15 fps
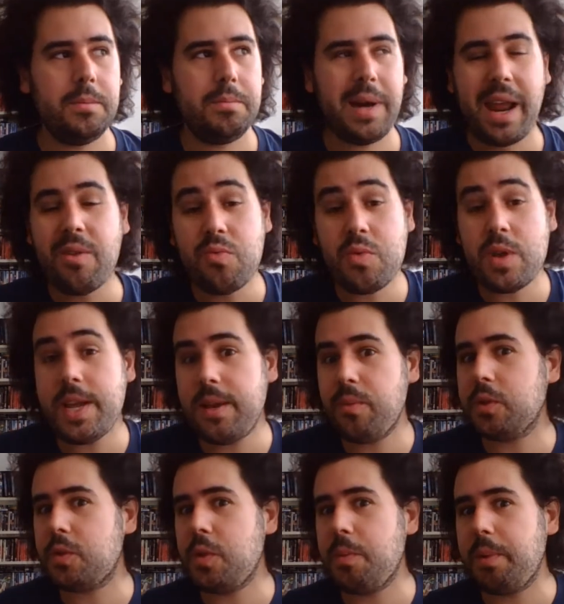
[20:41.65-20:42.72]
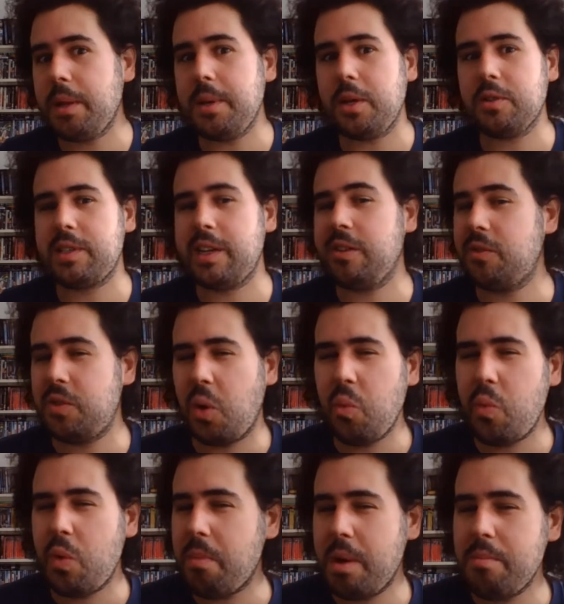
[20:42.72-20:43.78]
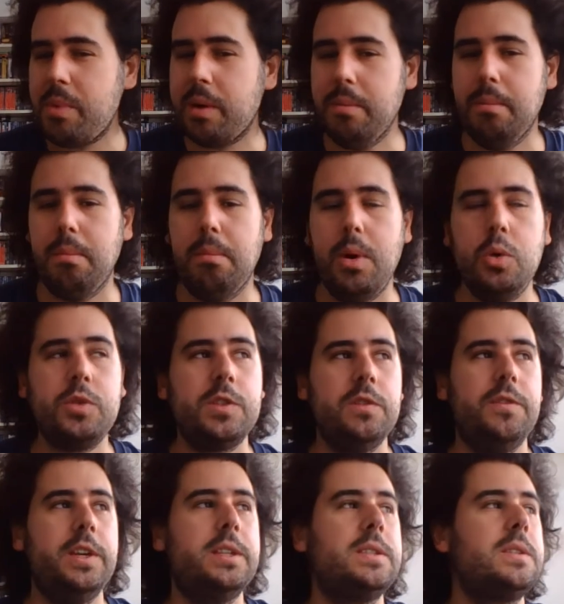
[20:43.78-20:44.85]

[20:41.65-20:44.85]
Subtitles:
but I really want to replay because I don't remember most of it.